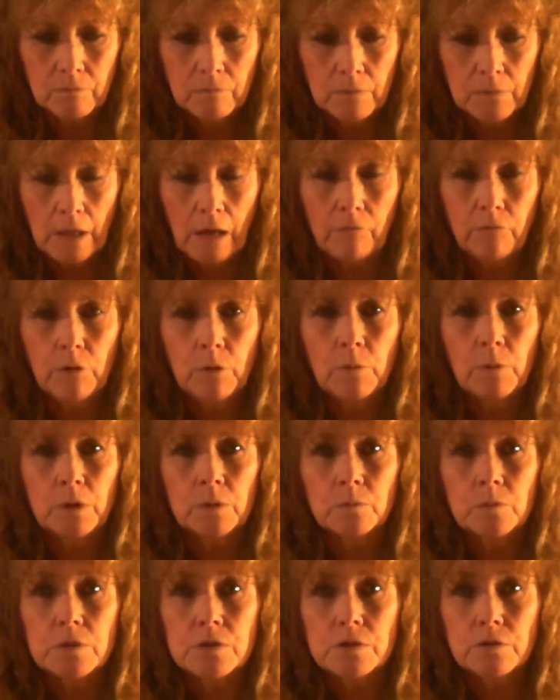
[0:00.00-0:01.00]

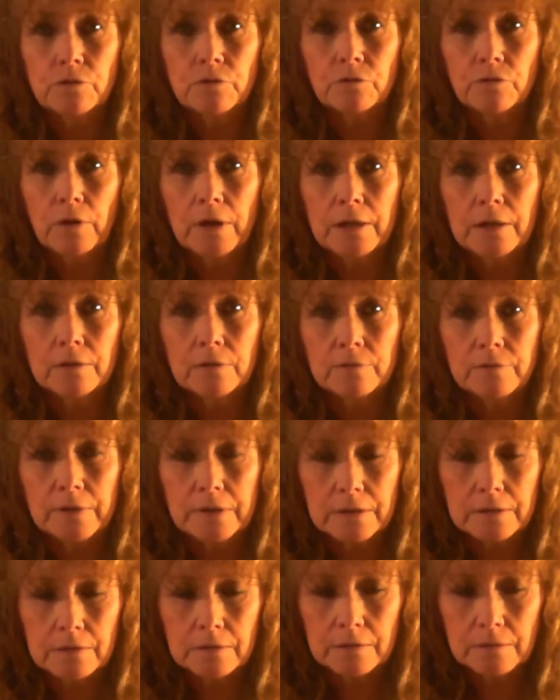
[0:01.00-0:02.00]
Everyone was afraid of
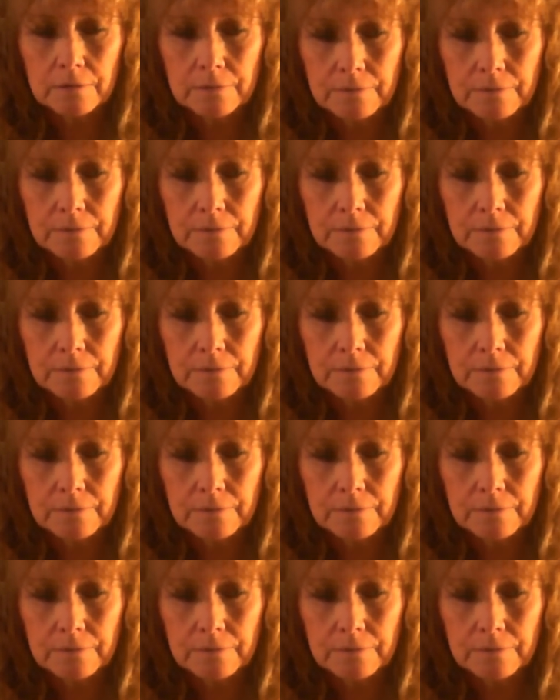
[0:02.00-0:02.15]
it.